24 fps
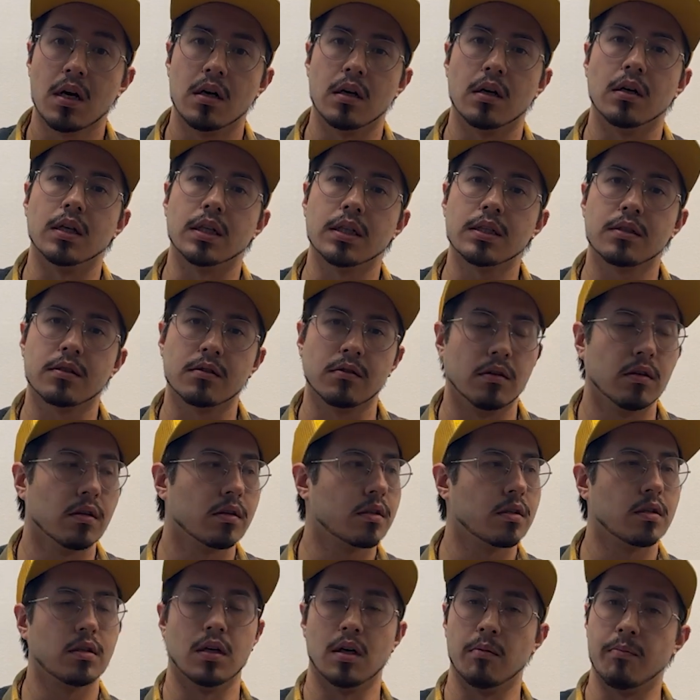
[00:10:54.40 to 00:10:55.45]
let's
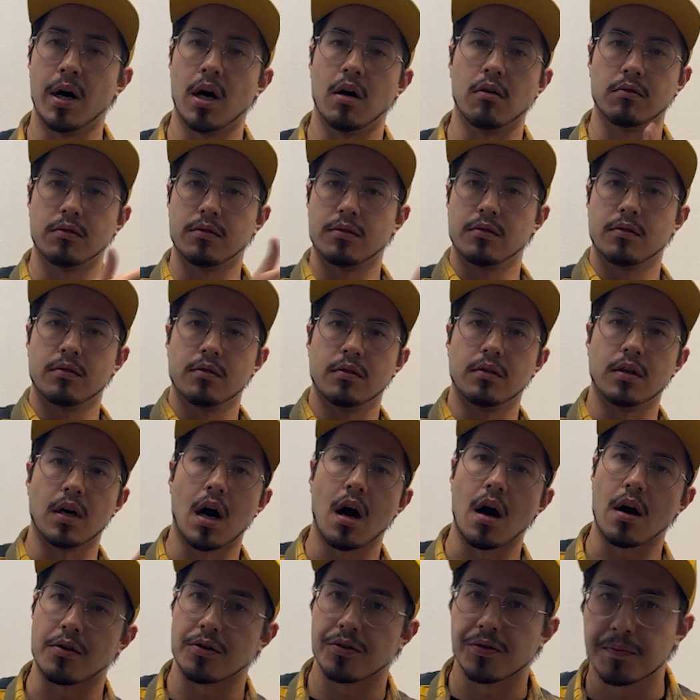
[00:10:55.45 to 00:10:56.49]
talk about the
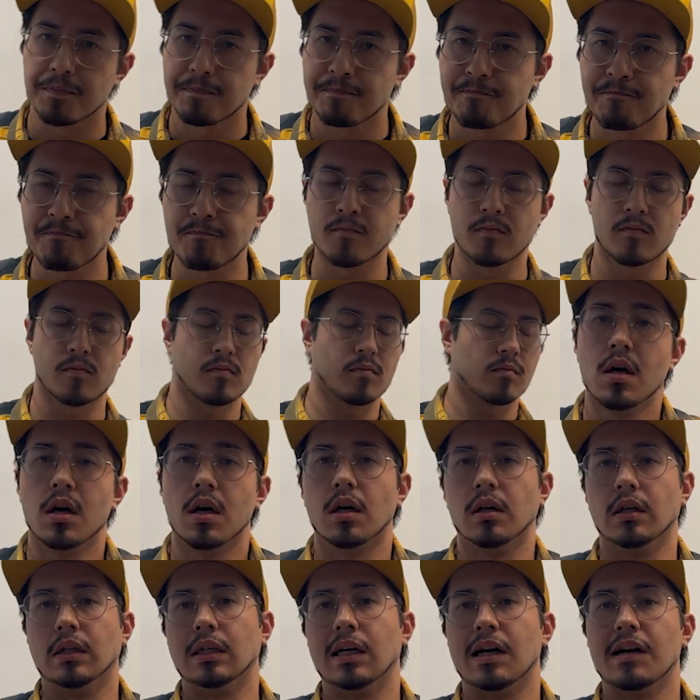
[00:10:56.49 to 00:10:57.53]
heart.
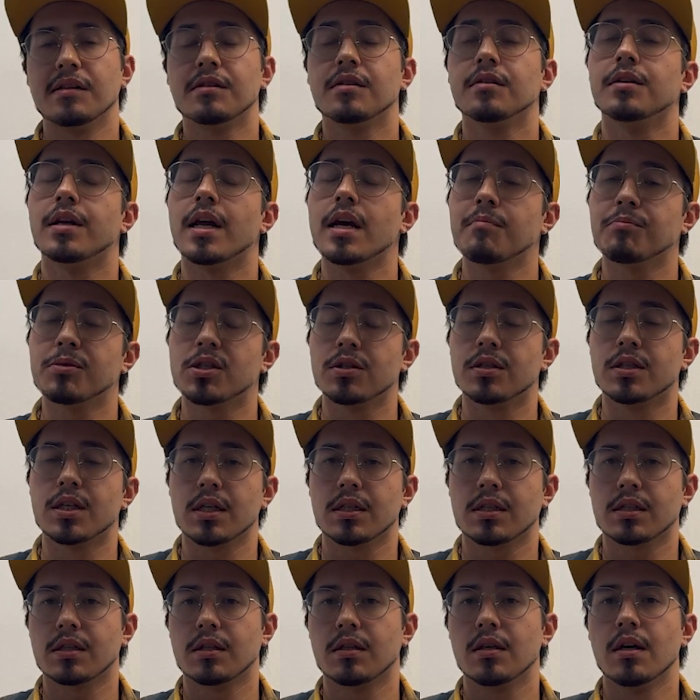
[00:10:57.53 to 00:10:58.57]
As the name
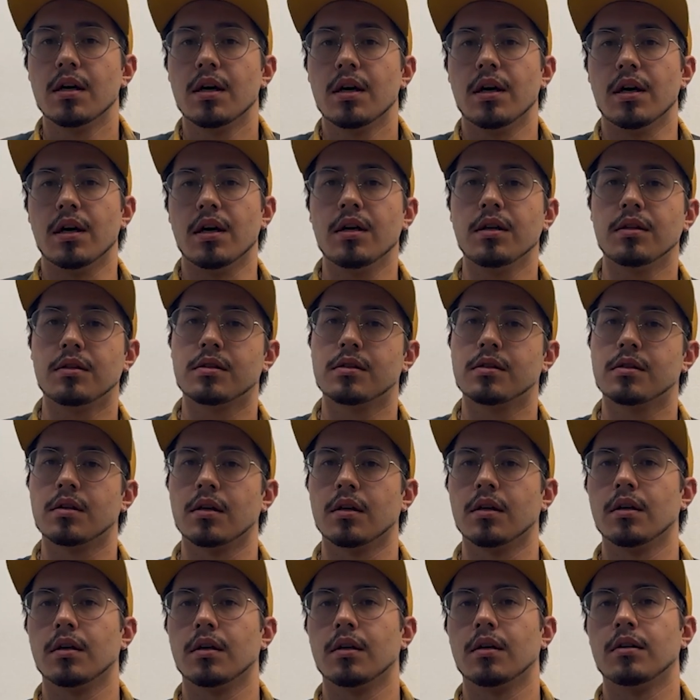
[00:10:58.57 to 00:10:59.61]
suggests, it's
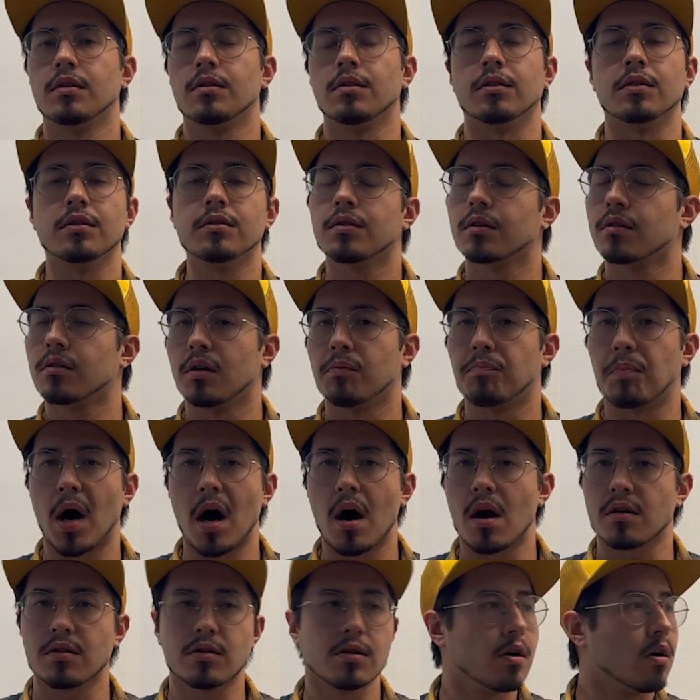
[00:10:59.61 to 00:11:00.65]
the integral
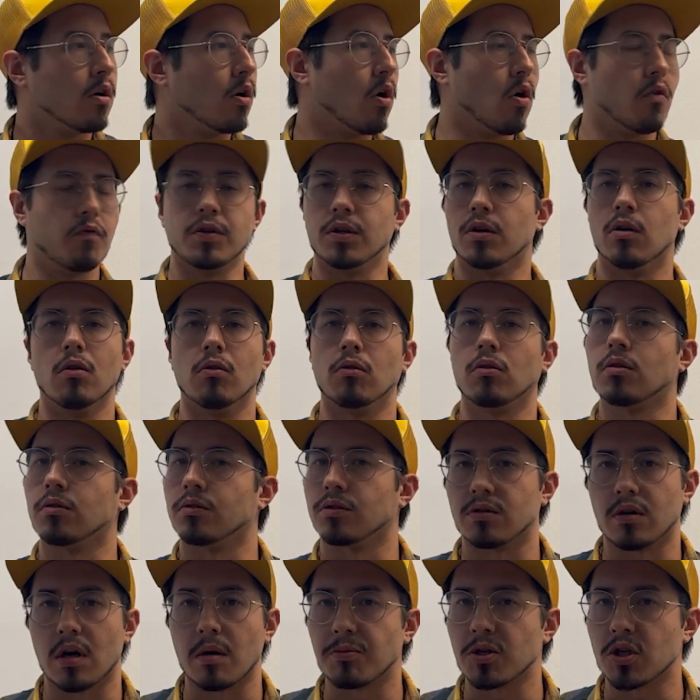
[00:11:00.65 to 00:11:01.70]
part of the whole
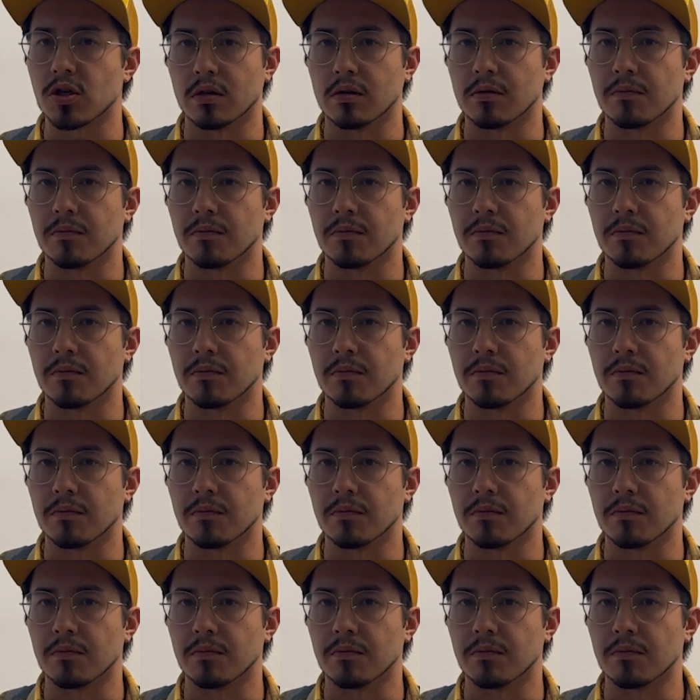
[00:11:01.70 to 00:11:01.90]
contraction.